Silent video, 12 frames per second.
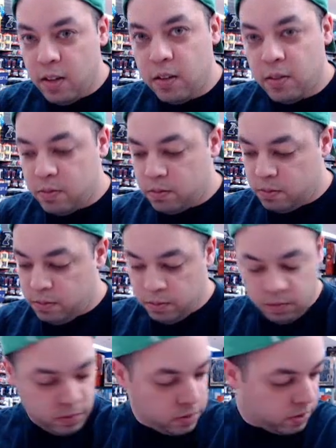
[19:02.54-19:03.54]
Star. And then
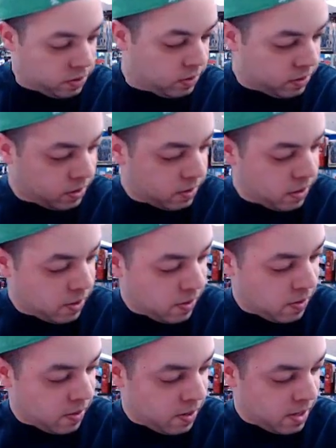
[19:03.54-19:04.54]
down here,
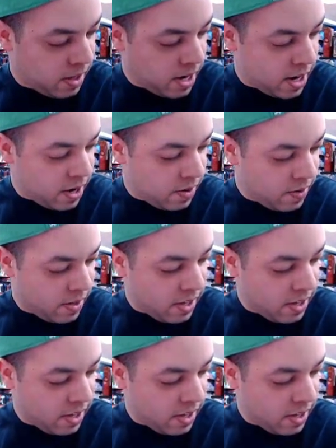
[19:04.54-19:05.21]
there's a little bit of a glare.